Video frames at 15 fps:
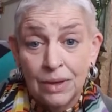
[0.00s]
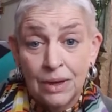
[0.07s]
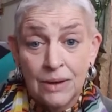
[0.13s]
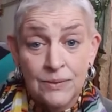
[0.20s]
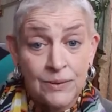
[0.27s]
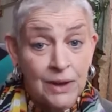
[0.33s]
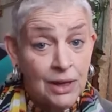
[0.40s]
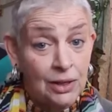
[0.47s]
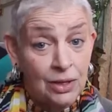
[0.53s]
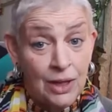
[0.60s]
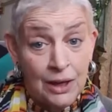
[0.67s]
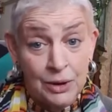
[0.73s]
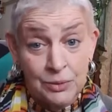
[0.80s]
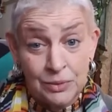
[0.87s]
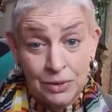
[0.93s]
I've got a
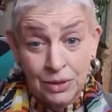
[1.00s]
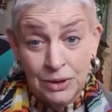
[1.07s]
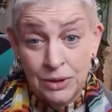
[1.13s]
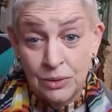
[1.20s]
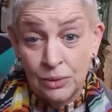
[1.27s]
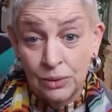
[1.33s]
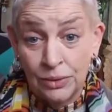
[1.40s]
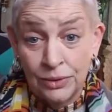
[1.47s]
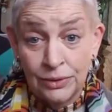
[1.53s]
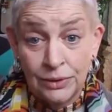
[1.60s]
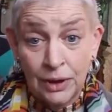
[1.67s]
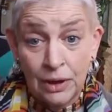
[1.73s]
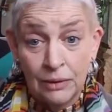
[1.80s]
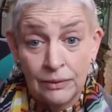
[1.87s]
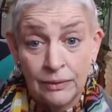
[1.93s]
lot of really cool
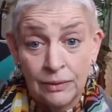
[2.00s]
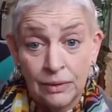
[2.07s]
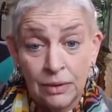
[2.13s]
stuff.